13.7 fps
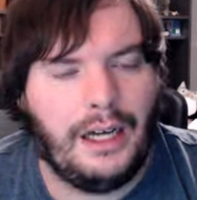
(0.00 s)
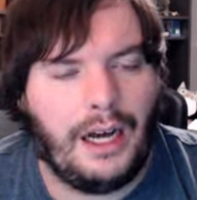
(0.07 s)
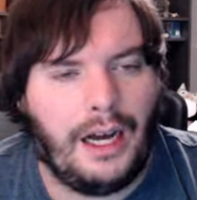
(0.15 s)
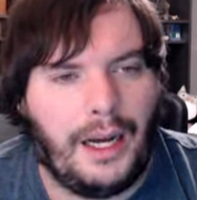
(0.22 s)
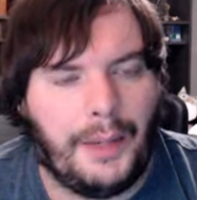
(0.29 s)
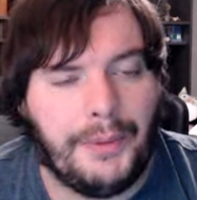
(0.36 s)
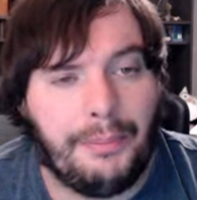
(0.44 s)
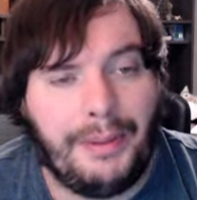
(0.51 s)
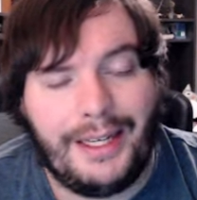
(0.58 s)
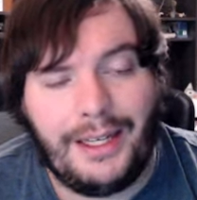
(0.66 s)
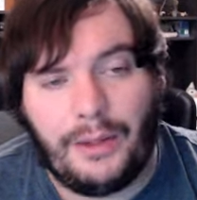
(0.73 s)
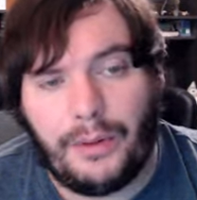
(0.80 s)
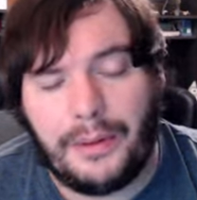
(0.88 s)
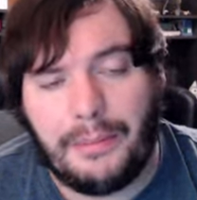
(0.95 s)
Um,
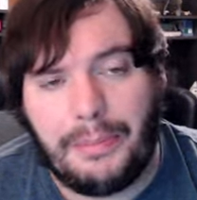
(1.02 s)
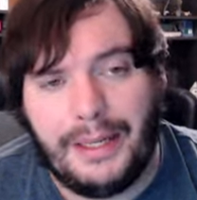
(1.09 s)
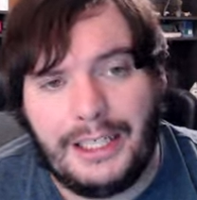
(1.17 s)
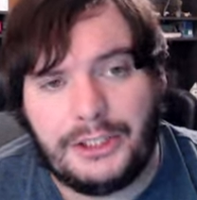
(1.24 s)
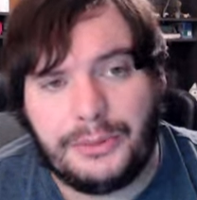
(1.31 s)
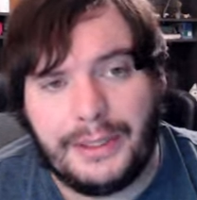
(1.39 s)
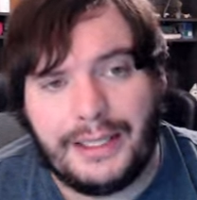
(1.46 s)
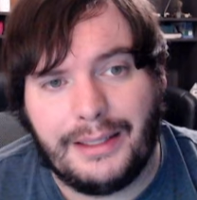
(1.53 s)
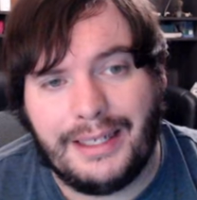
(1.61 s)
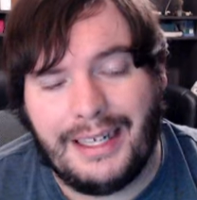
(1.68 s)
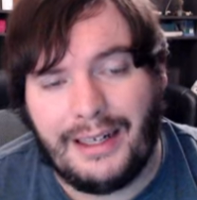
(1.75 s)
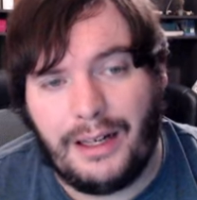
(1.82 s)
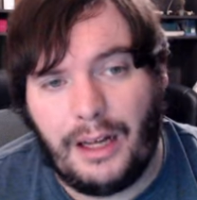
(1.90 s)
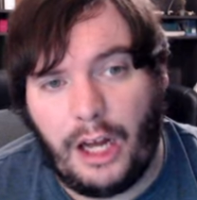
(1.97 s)
depending on what we pitch, we could
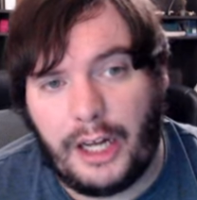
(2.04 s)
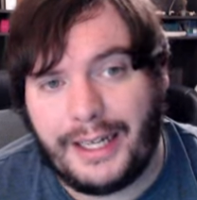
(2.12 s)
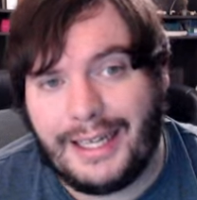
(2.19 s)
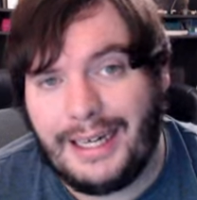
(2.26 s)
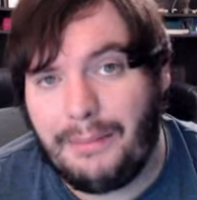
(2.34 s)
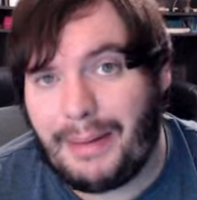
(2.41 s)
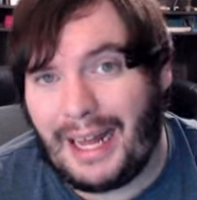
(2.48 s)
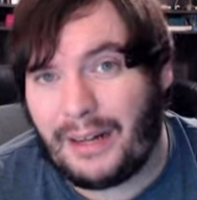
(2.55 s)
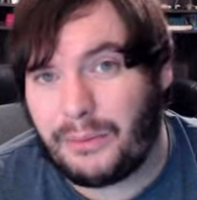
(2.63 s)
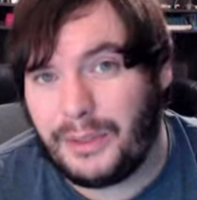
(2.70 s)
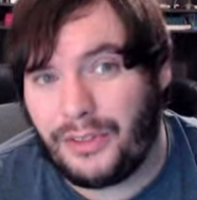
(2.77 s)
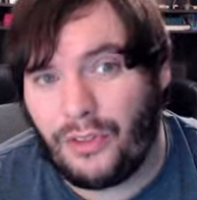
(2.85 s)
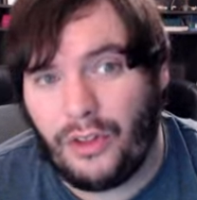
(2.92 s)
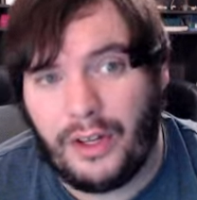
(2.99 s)
get it back
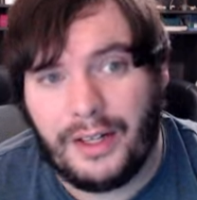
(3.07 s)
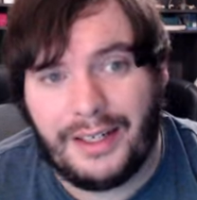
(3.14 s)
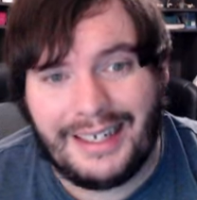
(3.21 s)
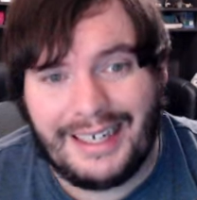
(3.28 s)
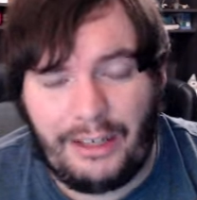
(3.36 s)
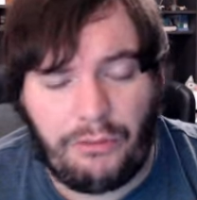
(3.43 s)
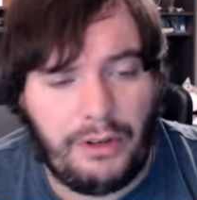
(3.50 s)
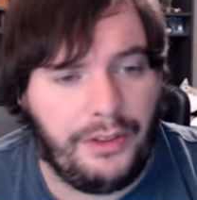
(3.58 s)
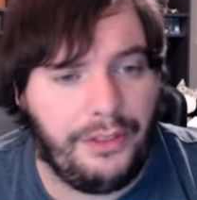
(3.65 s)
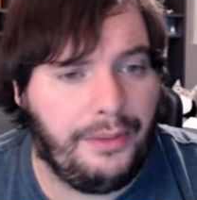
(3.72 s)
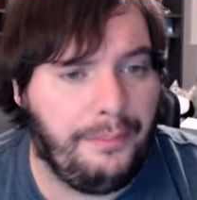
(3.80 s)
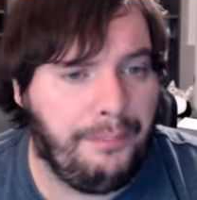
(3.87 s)
with Kenrith.